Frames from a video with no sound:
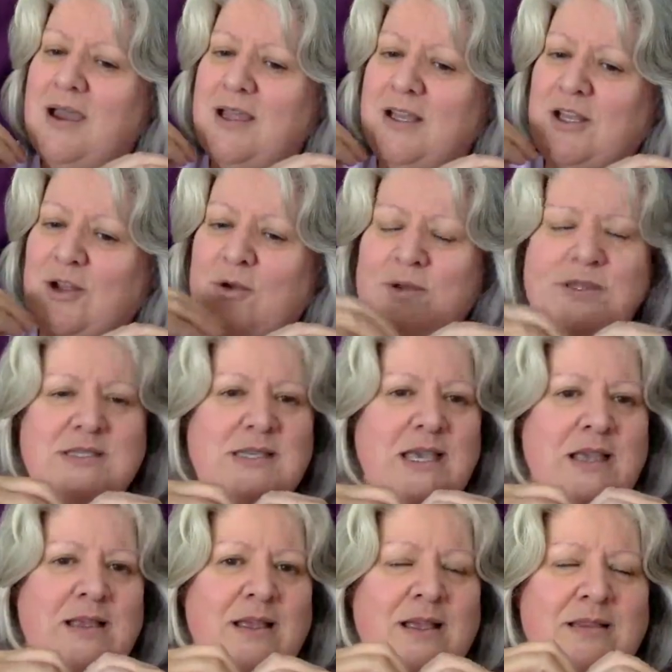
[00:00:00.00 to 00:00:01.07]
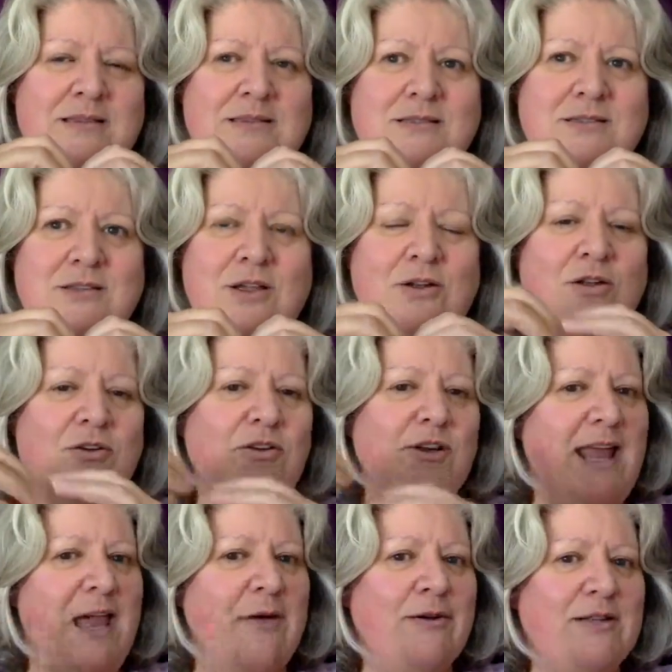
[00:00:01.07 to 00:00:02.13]
you know, it's no longer an
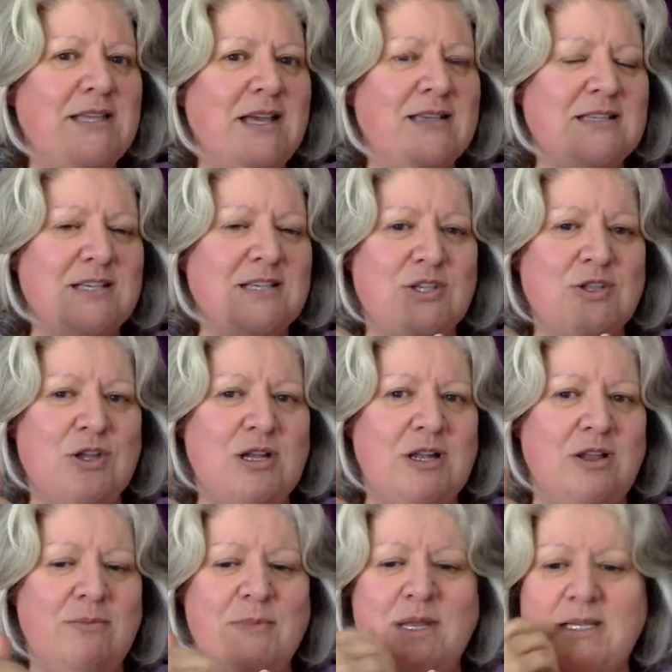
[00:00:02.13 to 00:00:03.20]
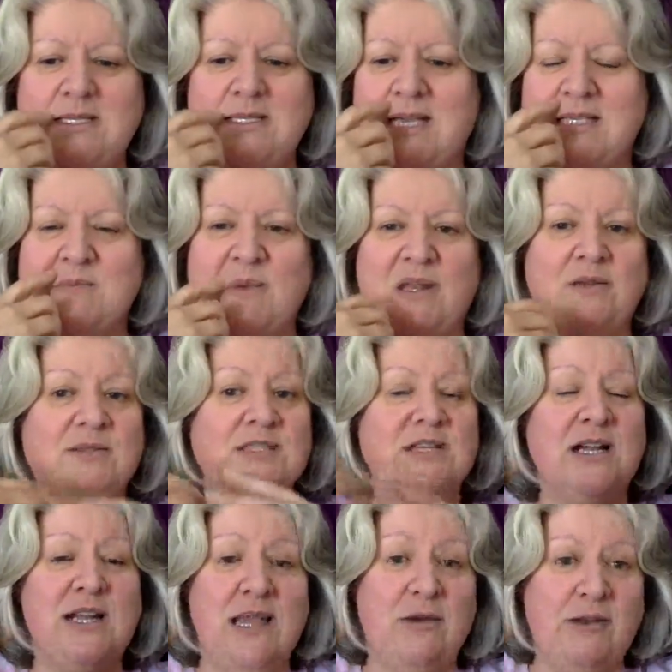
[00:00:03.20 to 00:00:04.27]
hour task, it's a 30-minute task, but I still
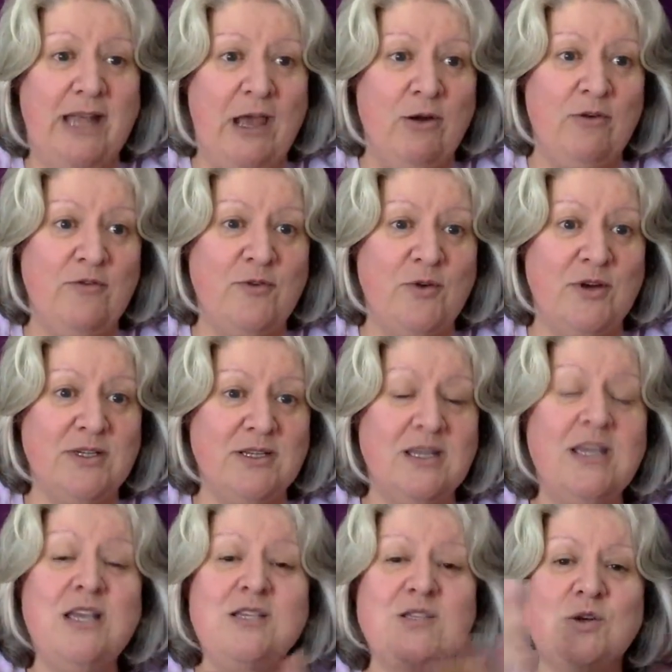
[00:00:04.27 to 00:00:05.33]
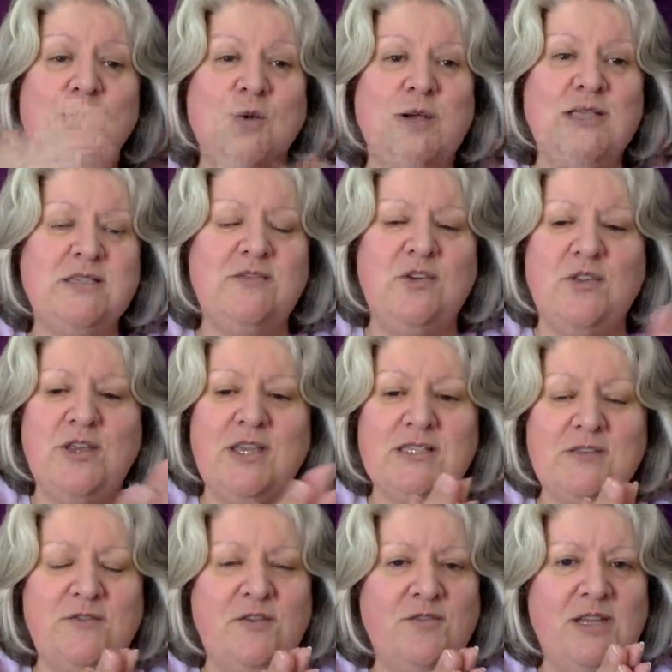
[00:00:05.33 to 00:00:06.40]
allow an hour for it. So always, if you think it's
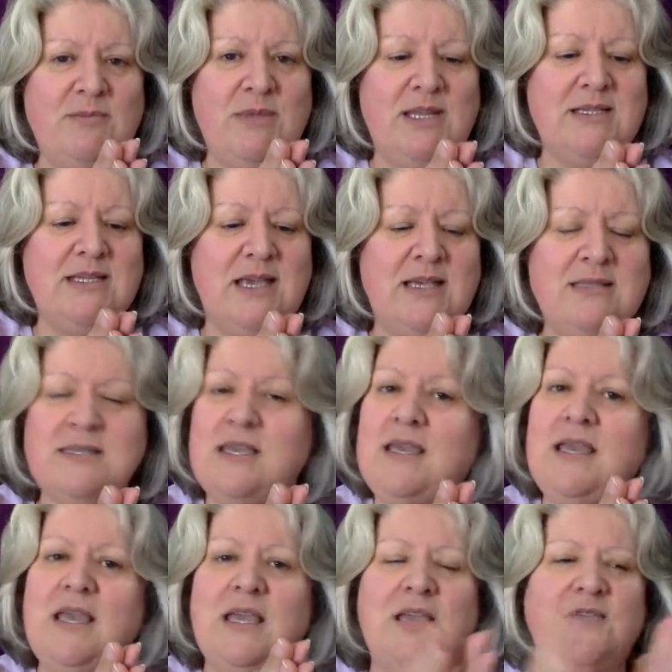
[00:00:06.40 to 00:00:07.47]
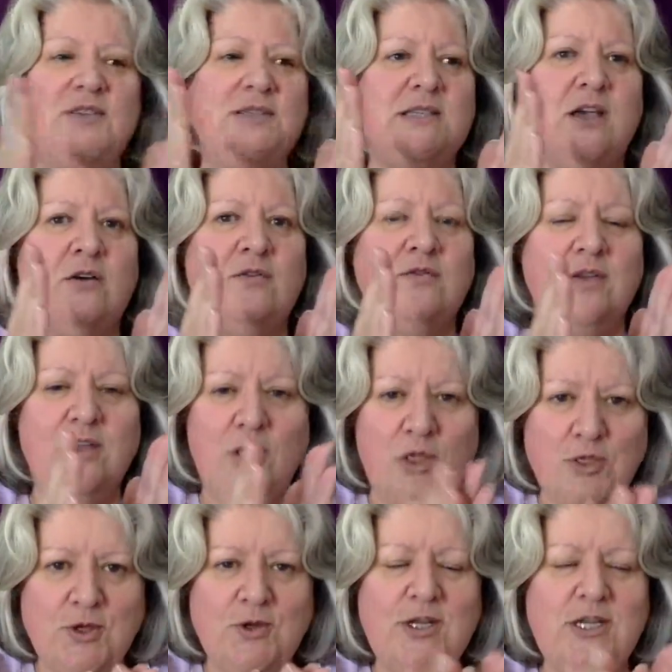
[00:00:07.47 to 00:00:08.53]
a 15-minute task, give yourself
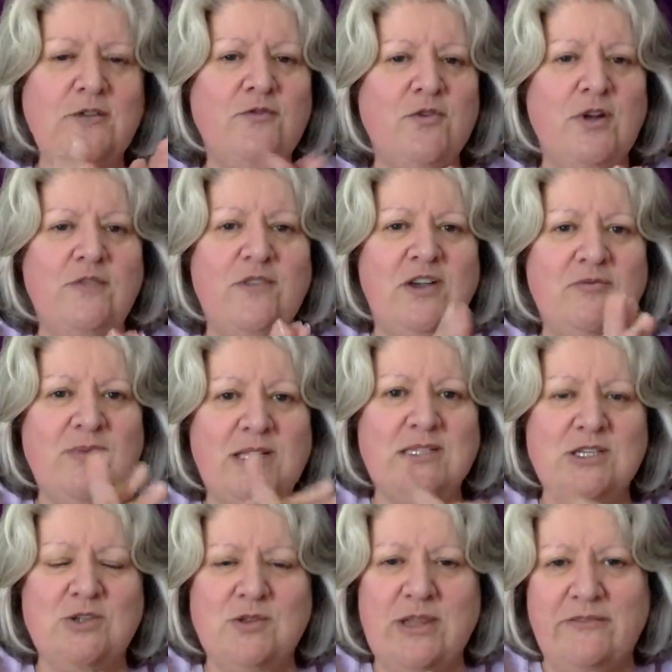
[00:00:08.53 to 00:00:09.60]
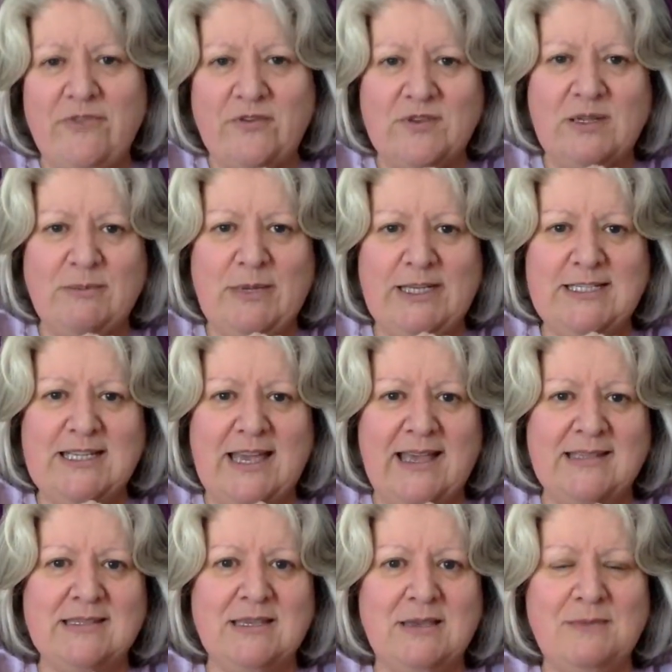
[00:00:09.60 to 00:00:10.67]
30 to 45 minutes to do that 15-minute
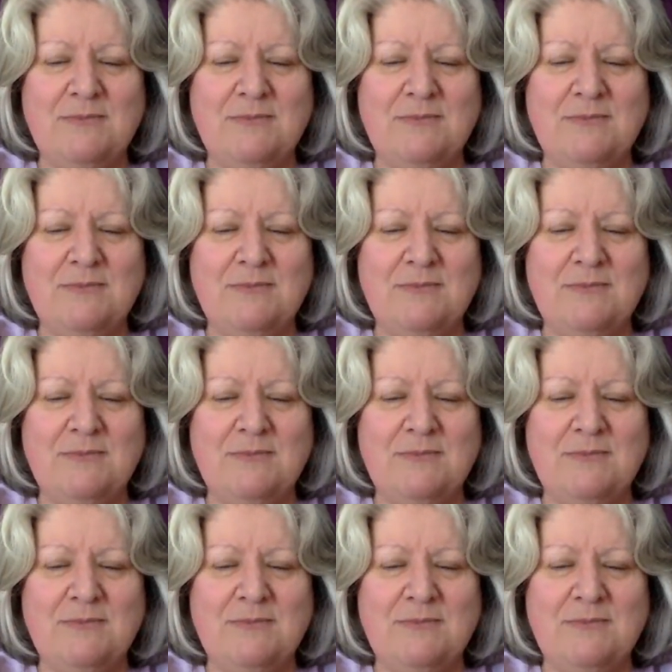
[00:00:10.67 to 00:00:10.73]
task.